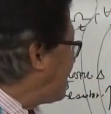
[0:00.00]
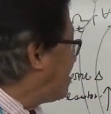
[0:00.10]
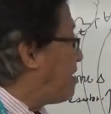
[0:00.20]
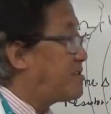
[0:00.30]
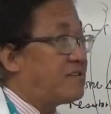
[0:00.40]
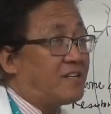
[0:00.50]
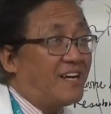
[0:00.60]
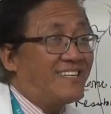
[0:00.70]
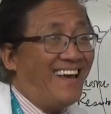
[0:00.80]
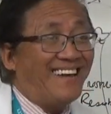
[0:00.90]
the muscles
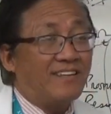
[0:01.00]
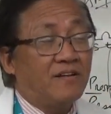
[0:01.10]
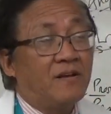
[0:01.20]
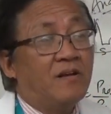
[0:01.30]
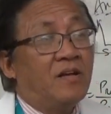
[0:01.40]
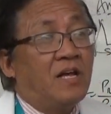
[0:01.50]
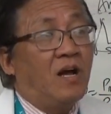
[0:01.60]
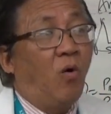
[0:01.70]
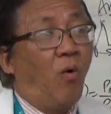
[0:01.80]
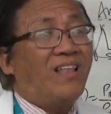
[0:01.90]
are dead.
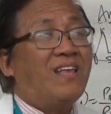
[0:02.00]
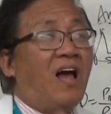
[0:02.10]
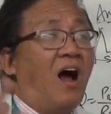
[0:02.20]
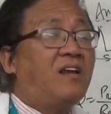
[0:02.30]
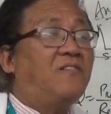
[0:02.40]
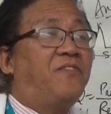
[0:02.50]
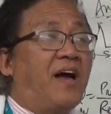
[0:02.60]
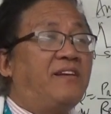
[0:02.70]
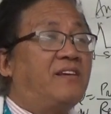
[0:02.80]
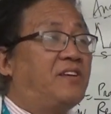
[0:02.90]
What are the
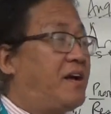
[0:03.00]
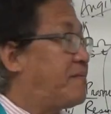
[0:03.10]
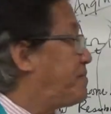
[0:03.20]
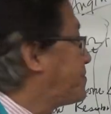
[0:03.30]
findings here?